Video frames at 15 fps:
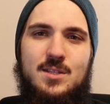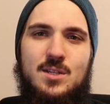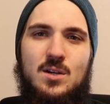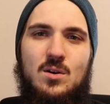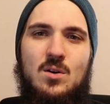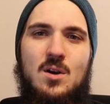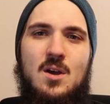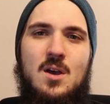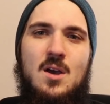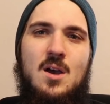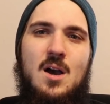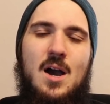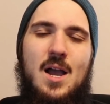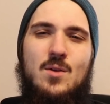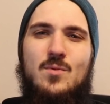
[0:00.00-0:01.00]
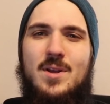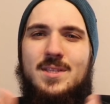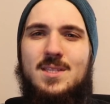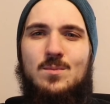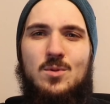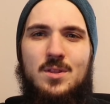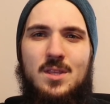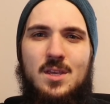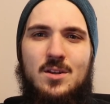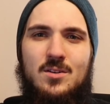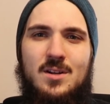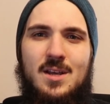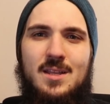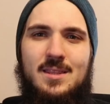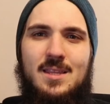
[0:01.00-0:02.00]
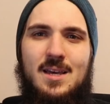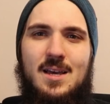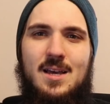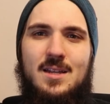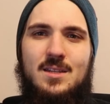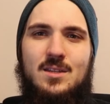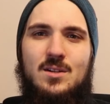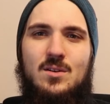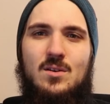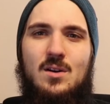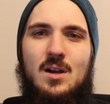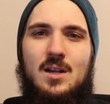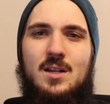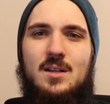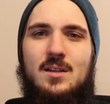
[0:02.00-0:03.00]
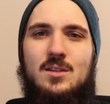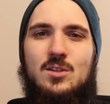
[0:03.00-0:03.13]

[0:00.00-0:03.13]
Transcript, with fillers: So I had read somewhere on the internet that, you know,